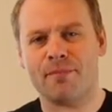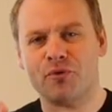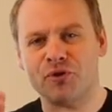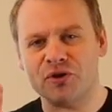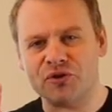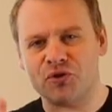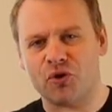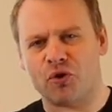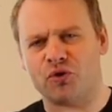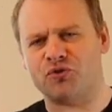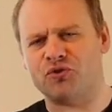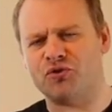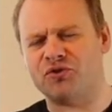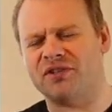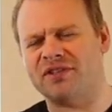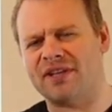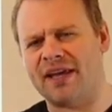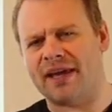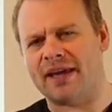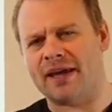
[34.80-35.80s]
I'm going to talk to you
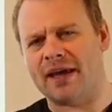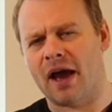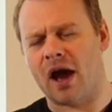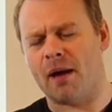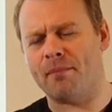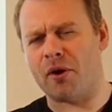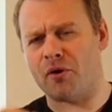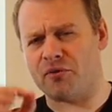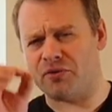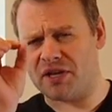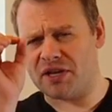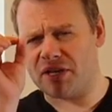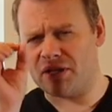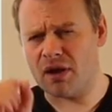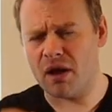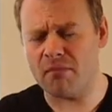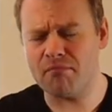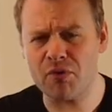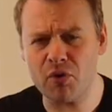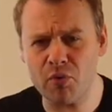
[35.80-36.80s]
today about the
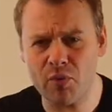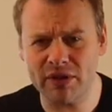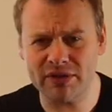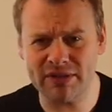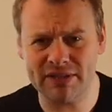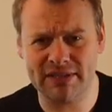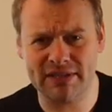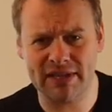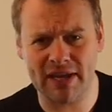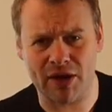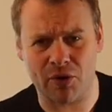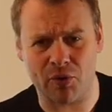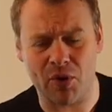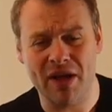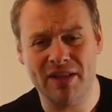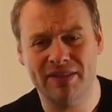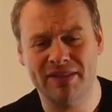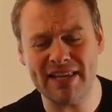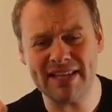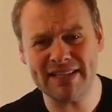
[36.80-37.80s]
number one
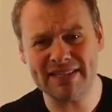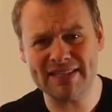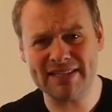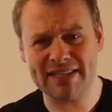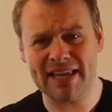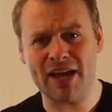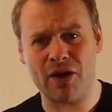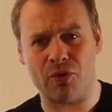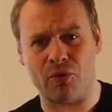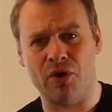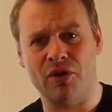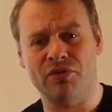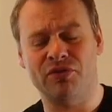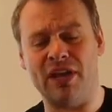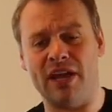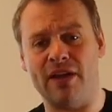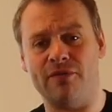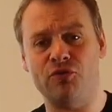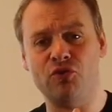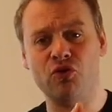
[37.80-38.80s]
skill, the skill
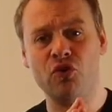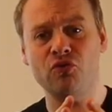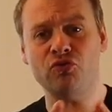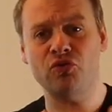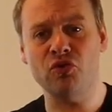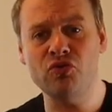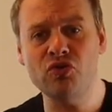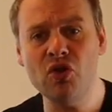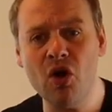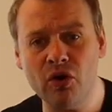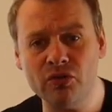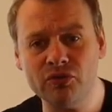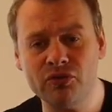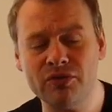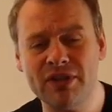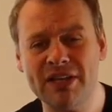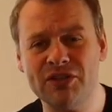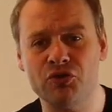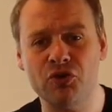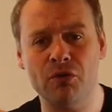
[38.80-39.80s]
that if you do not
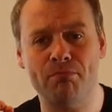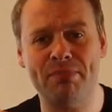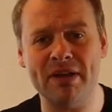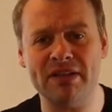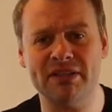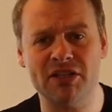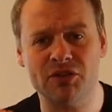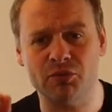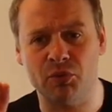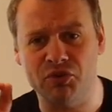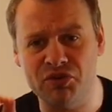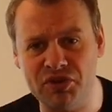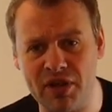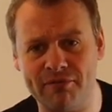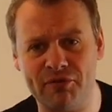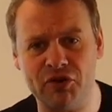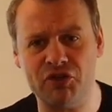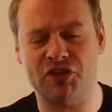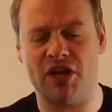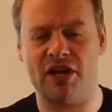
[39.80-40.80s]
do this, your business will
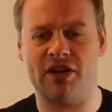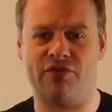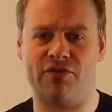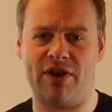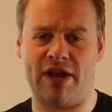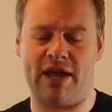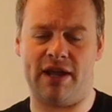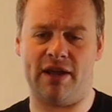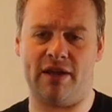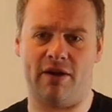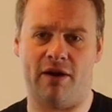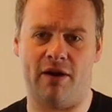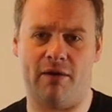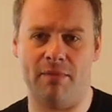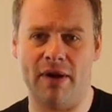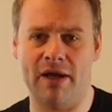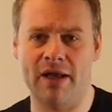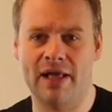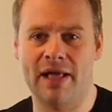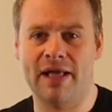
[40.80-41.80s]
never generate
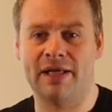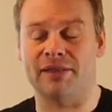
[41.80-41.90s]
income.